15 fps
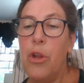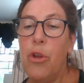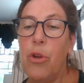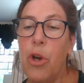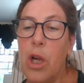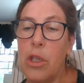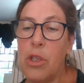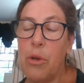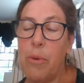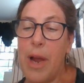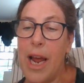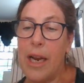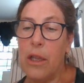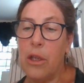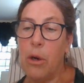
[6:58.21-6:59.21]
You could also
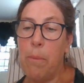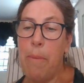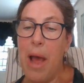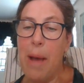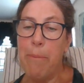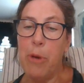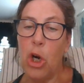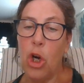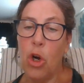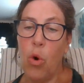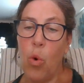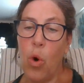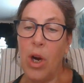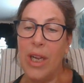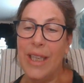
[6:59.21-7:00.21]
add a little pepper
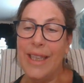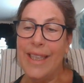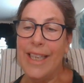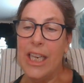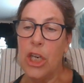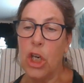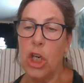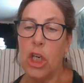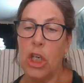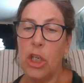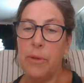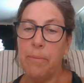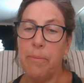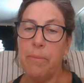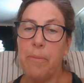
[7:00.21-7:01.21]
or glitter.
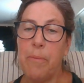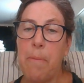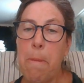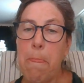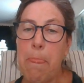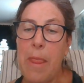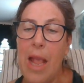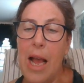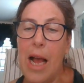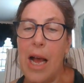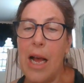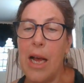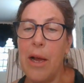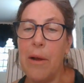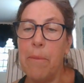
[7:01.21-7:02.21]

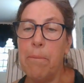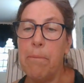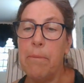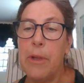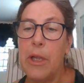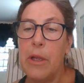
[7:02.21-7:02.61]
So